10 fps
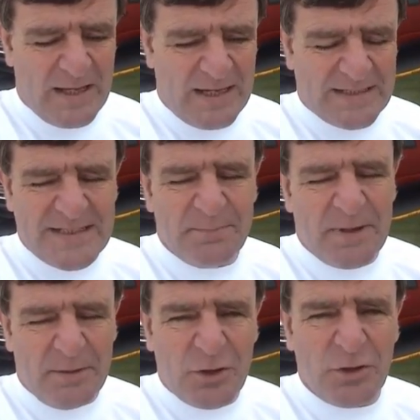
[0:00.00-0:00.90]
except
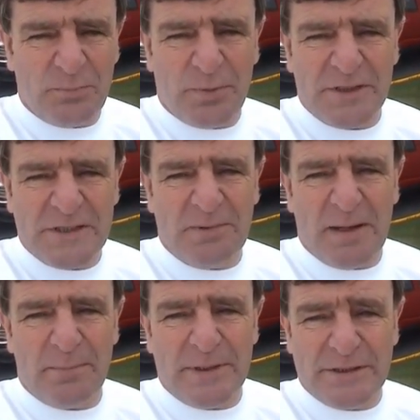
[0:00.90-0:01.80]
they could
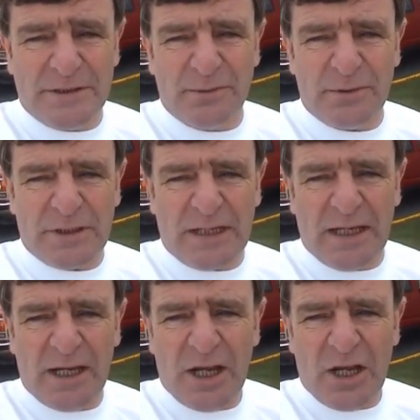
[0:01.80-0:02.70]
possibly be to do with
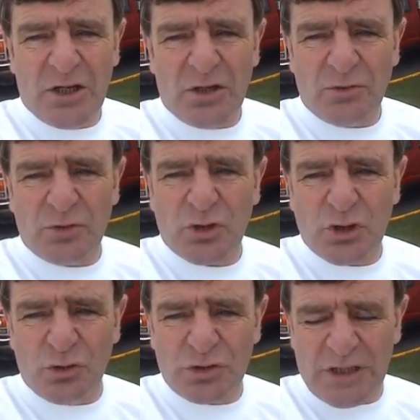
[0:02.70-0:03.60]
the
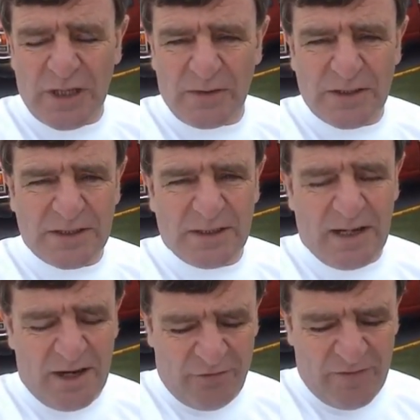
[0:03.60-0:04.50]
shorting that
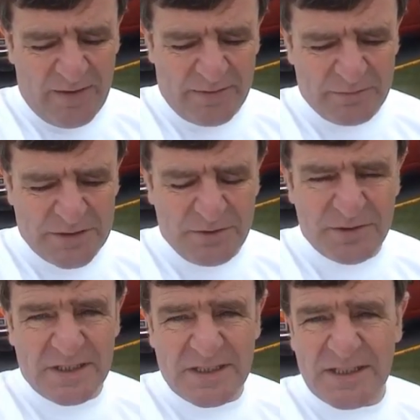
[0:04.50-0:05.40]
I found that was
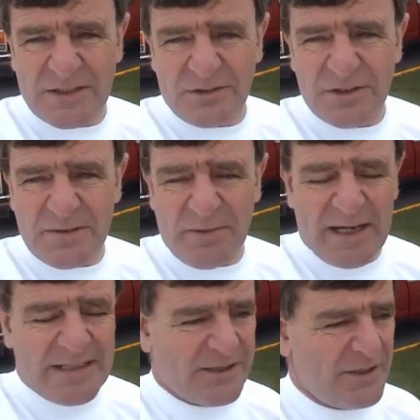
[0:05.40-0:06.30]
causing such a noise in
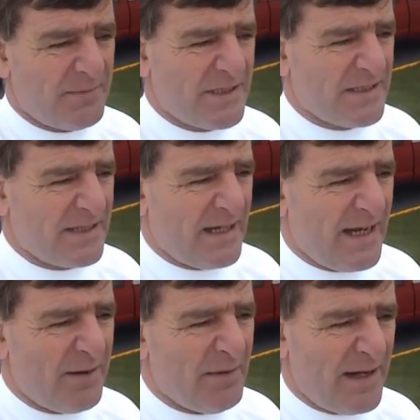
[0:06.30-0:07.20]
my intercom yesterday.
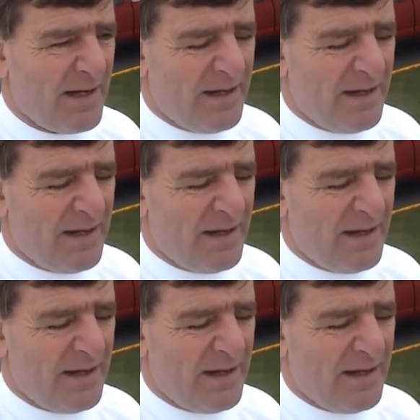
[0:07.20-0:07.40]
Anyway,